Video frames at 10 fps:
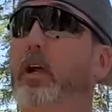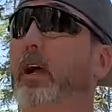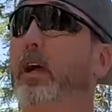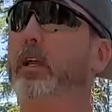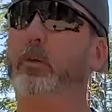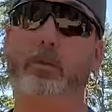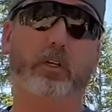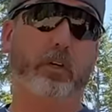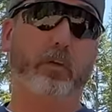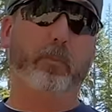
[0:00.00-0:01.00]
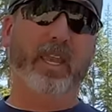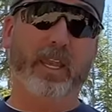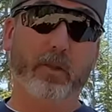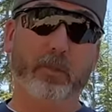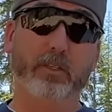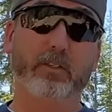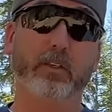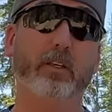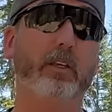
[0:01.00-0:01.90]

Uh, it was called Panamint,